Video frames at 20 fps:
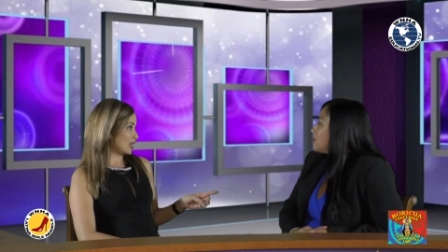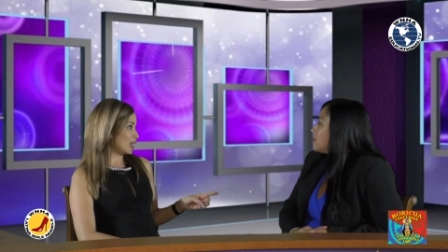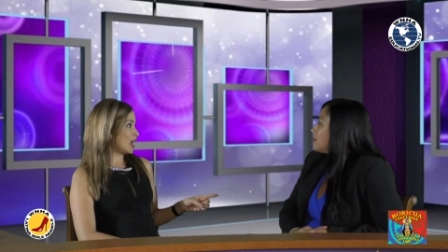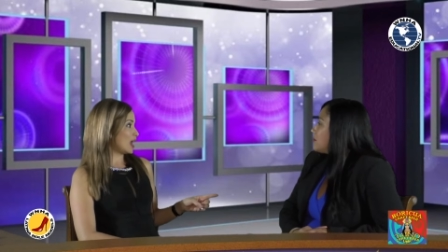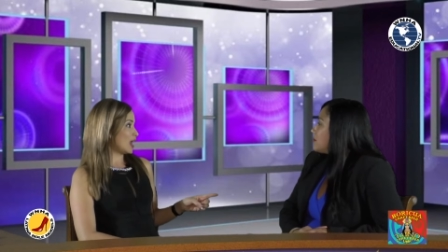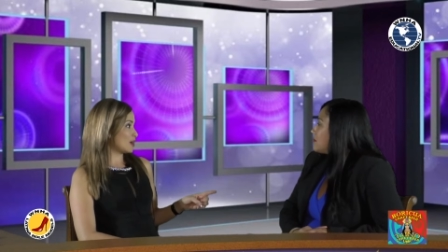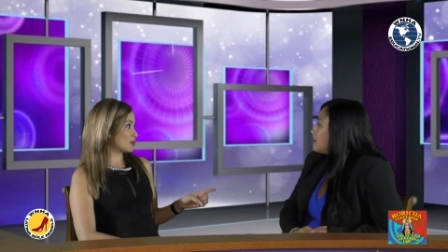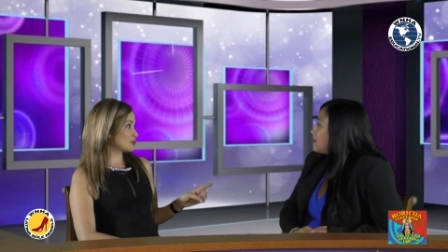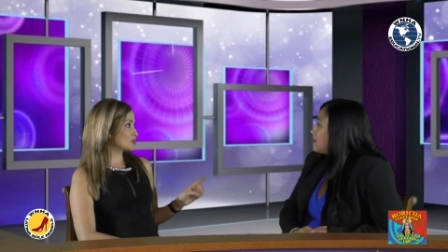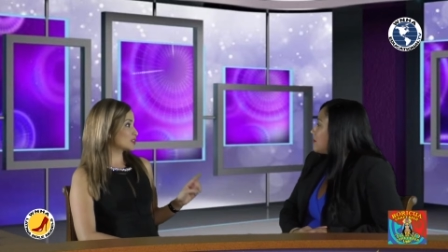I
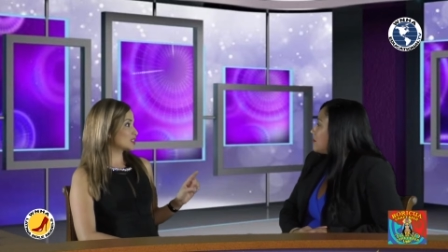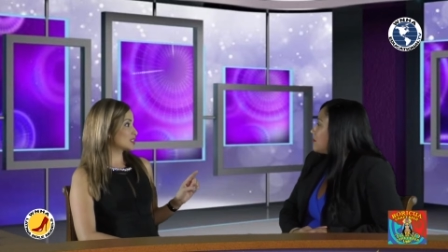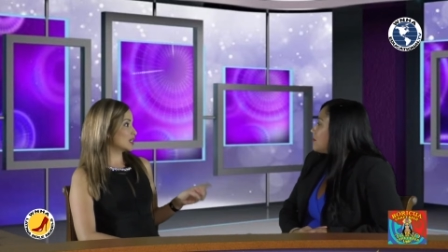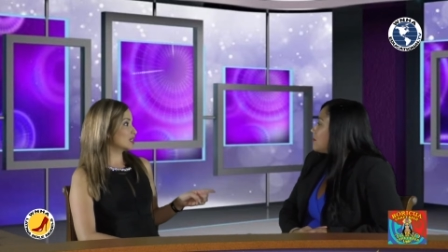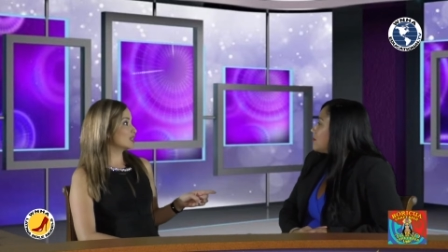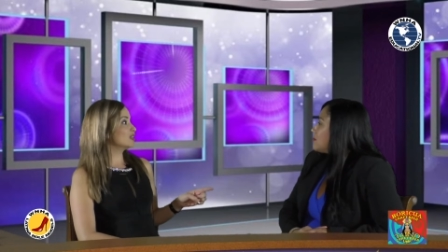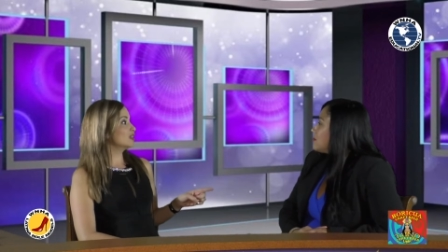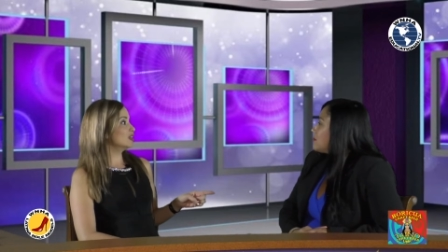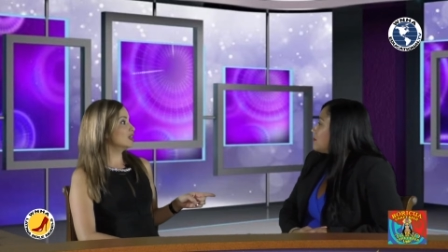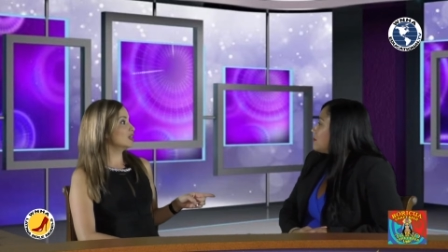have
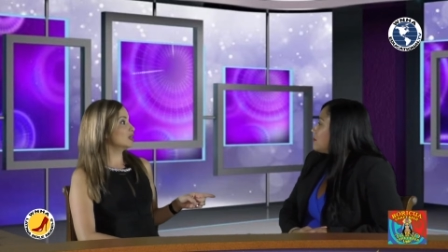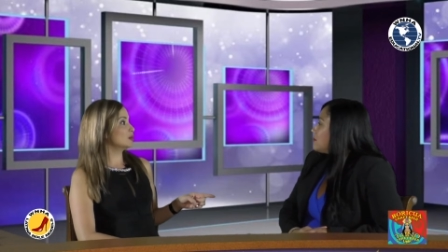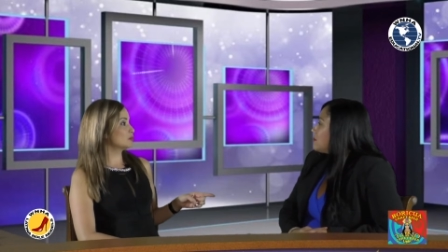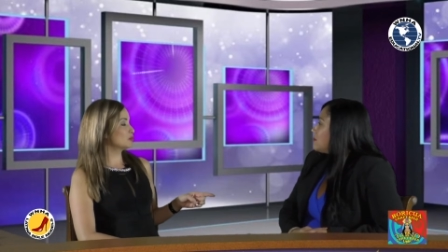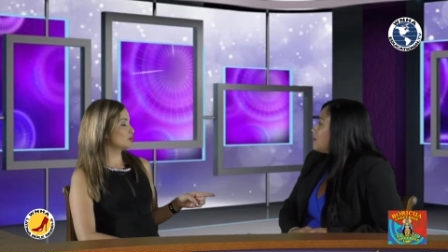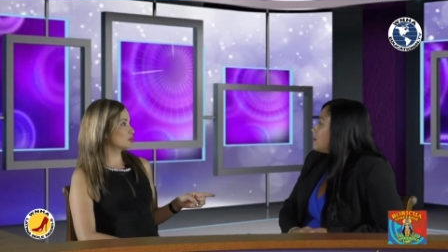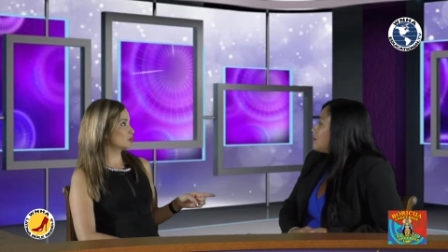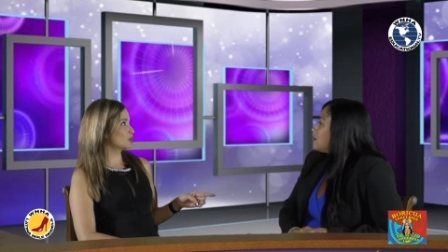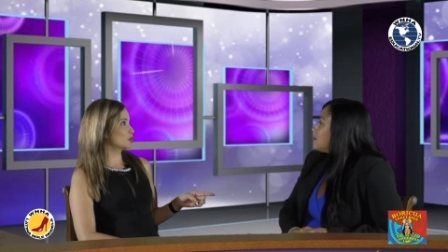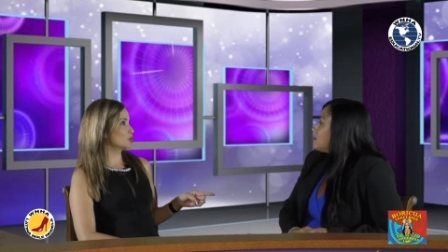sent him
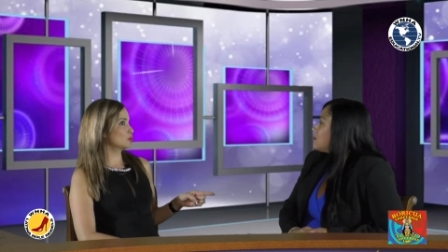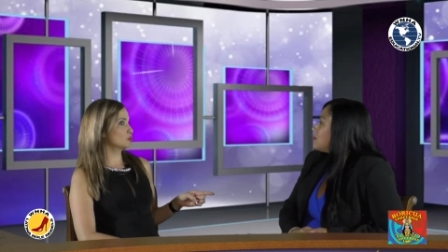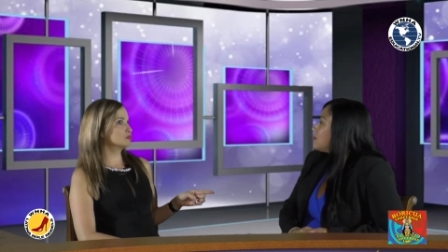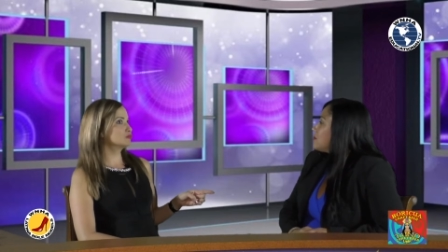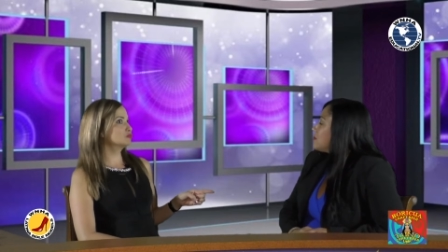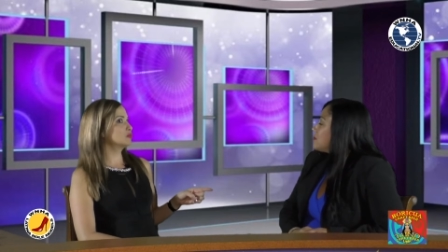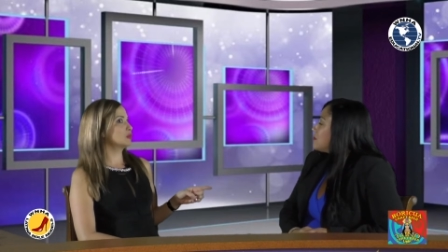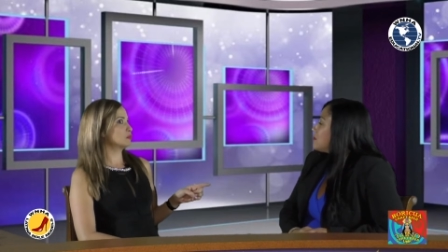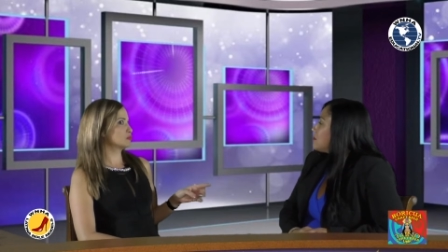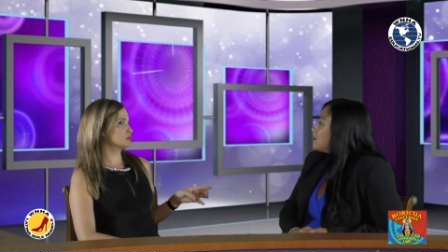for
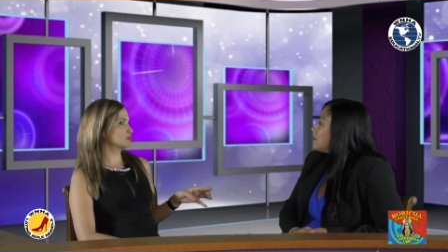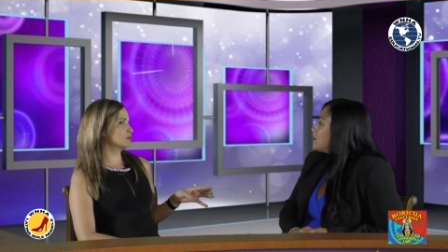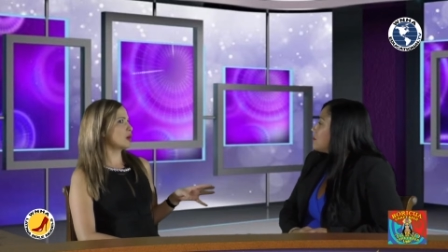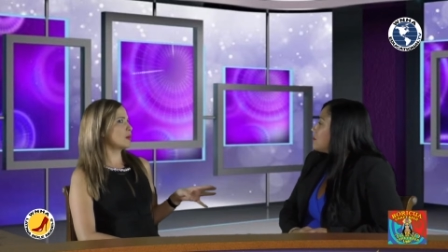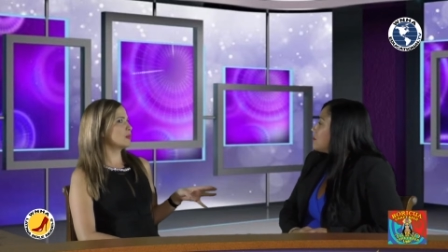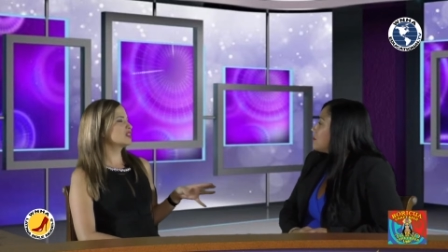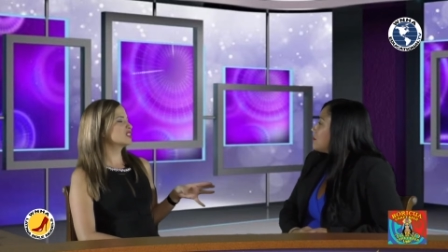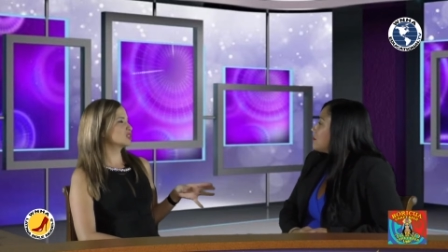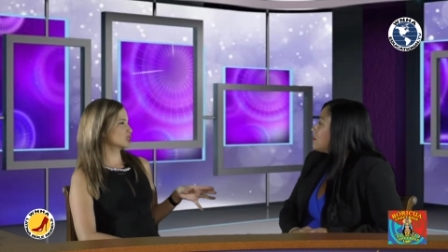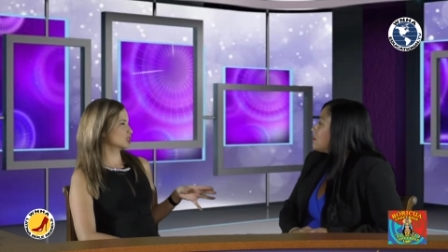
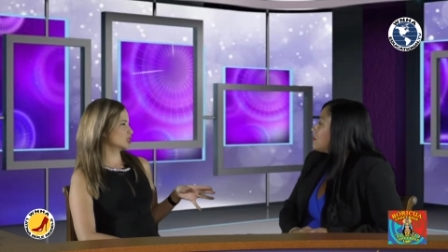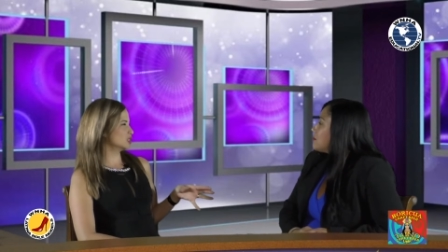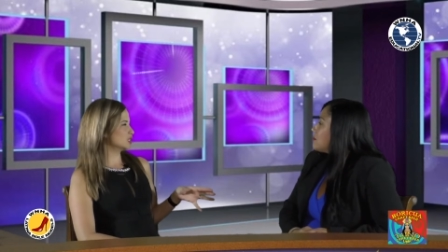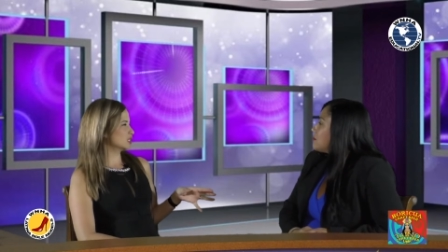probably three